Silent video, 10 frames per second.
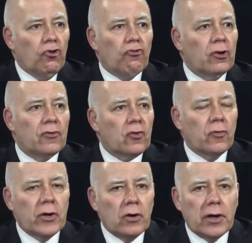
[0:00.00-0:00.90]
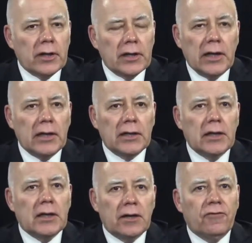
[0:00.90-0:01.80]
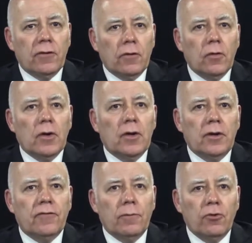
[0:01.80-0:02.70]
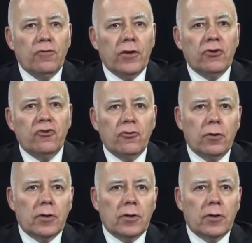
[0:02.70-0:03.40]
what's going on, and, and if you're if you move into a,